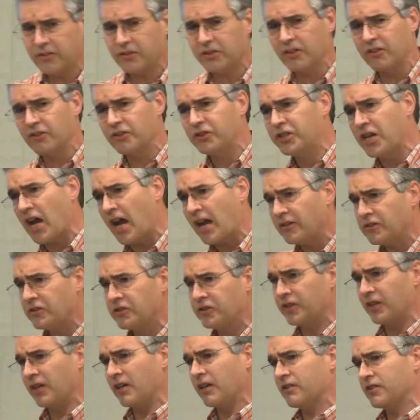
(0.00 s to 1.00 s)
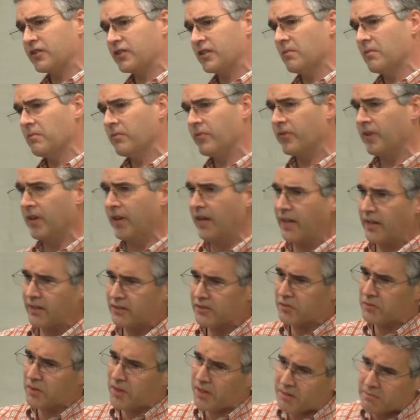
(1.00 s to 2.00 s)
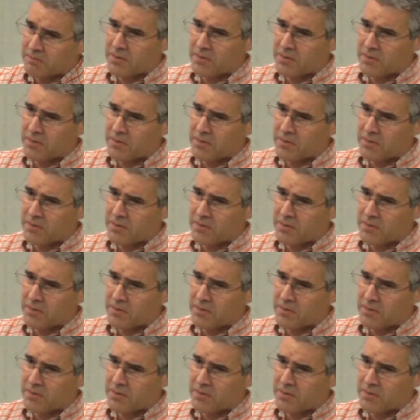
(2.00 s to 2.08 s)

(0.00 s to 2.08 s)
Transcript: suggesting some things. Well,